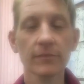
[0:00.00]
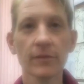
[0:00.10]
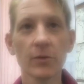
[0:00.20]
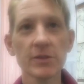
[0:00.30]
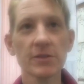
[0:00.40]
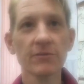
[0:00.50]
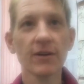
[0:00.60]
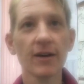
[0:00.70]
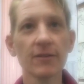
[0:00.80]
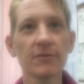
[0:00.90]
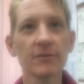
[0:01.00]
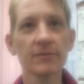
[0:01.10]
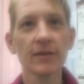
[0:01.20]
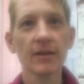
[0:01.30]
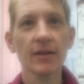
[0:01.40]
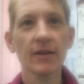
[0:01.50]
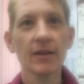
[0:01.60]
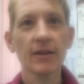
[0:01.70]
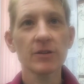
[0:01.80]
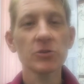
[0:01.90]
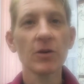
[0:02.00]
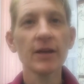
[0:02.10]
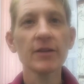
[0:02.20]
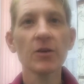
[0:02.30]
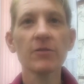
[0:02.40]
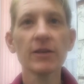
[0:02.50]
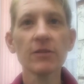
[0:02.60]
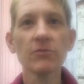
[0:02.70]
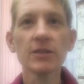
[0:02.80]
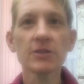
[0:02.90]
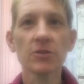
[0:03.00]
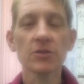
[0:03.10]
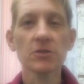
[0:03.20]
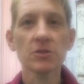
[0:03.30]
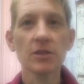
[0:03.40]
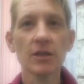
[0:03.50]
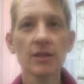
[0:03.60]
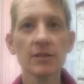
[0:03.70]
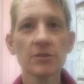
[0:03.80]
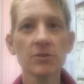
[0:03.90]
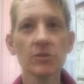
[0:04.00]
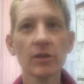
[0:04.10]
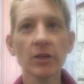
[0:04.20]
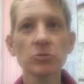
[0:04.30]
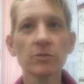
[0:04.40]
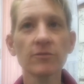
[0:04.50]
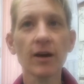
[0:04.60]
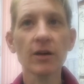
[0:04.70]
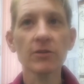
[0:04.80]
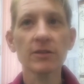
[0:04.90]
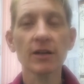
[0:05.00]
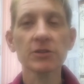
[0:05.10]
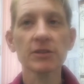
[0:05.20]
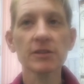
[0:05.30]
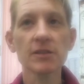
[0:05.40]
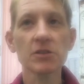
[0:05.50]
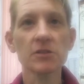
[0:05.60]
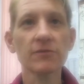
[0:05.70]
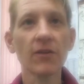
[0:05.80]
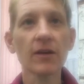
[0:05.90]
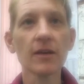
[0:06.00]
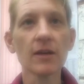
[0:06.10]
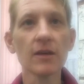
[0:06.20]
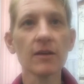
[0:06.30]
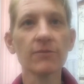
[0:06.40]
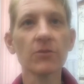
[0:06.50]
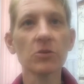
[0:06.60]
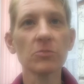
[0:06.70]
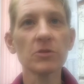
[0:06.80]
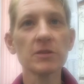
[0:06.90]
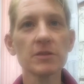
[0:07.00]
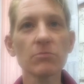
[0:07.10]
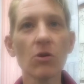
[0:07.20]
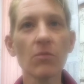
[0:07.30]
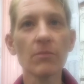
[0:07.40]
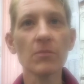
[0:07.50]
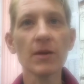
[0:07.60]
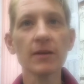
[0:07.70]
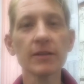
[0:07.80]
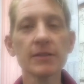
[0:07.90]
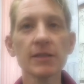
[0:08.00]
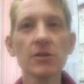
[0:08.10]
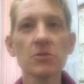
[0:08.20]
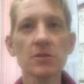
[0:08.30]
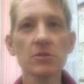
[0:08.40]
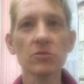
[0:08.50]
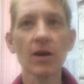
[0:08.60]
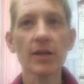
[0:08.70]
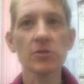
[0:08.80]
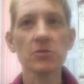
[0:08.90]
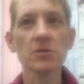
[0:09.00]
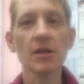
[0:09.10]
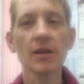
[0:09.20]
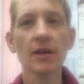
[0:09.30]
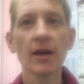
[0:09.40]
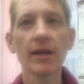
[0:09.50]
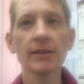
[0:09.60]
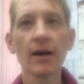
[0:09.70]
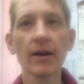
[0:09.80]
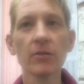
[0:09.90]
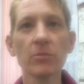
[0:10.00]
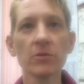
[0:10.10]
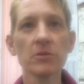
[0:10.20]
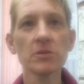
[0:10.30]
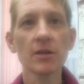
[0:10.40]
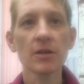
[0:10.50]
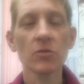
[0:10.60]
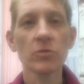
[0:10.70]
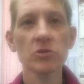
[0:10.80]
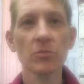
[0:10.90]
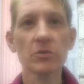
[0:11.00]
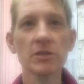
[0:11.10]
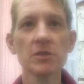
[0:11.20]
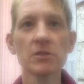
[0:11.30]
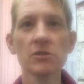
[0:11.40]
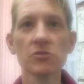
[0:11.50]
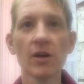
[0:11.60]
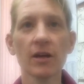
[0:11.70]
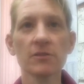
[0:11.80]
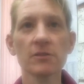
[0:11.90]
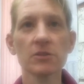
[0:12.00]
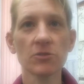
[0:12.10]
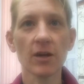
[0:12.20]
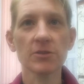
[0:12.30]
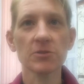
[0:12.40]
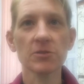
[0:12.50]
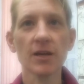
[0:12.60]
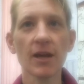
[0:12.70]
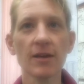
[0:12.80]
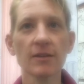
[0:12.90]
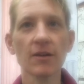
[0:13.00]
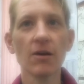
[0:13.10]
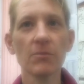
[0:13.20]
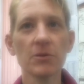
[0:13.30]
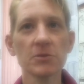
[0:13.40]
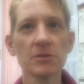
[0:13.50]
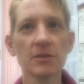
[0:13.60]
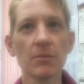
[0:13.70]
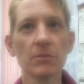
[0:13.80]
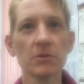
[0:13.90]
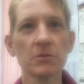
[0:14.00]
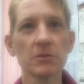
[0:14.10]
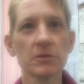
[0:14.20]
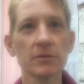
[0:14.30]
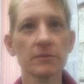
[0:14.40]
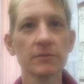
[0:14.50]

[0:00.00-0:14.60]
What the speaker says: Question 5. Do I know of any research into natural fire reduction, such as fungi, invertebrates, small mammalian diggers and scratchers, and lyrebirds, which are prodigious scratchers, and compost tumblers?